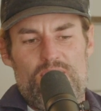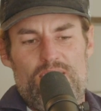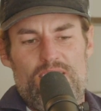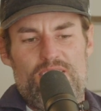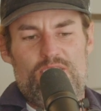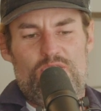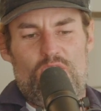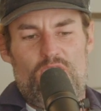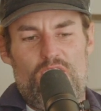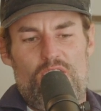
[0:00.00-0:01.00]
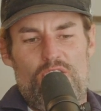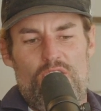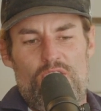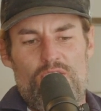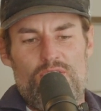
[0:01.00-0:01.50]
There's this guy I
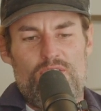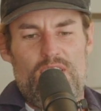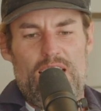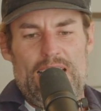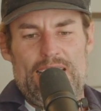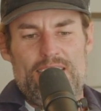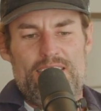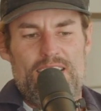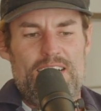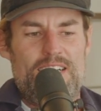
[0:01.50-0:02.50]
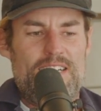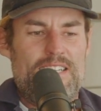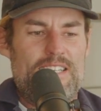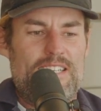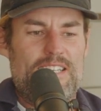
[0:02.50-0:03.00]
know, and
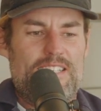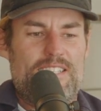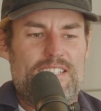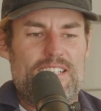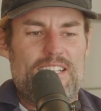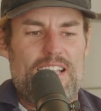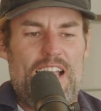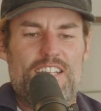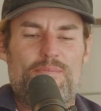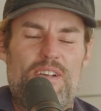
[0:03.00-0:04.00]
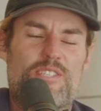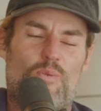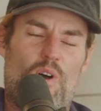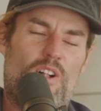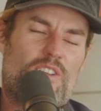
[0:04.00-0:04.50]
his housemate. This is a
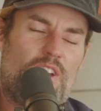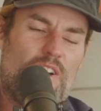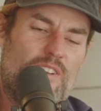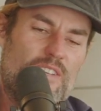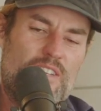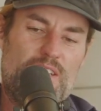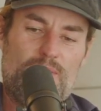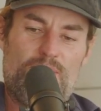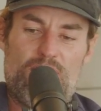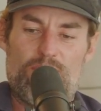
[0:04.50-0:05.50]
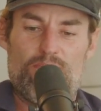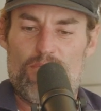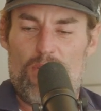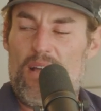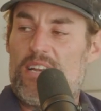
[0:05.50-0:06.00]
while ago.
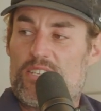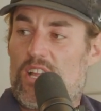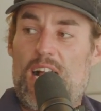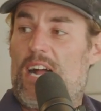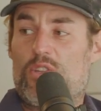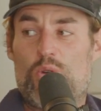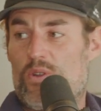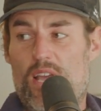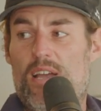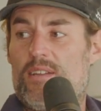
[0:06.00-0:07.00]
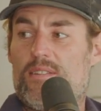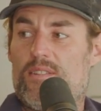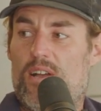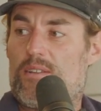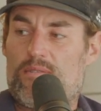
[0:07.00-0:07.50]
My mate is like hardcore gay.
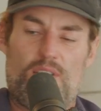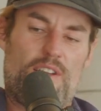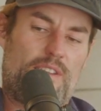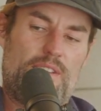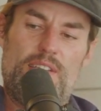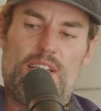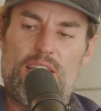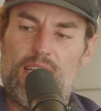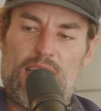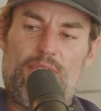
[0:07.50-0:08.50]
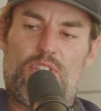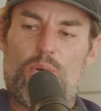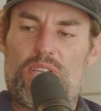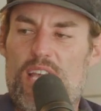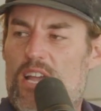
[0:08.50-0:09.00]
Like. If there
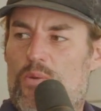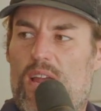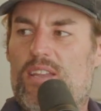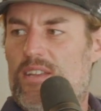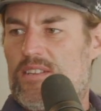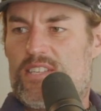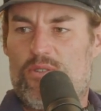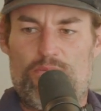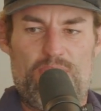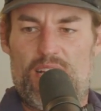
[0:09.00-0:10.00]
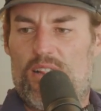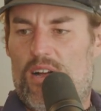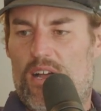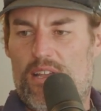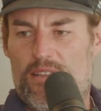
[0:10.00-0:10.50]
were gay rankings, he would be
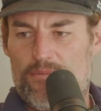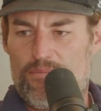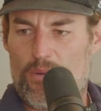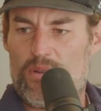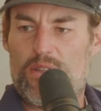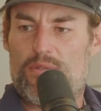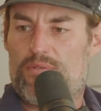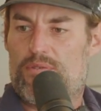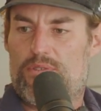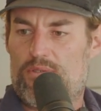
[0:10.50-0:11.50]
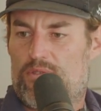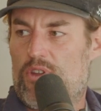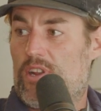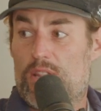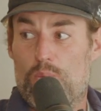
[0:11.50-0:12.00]
like probably
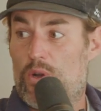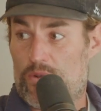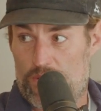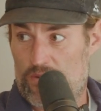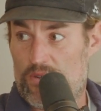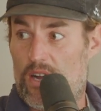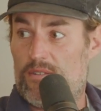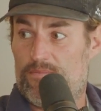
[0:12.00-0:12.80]
30 in the world, right?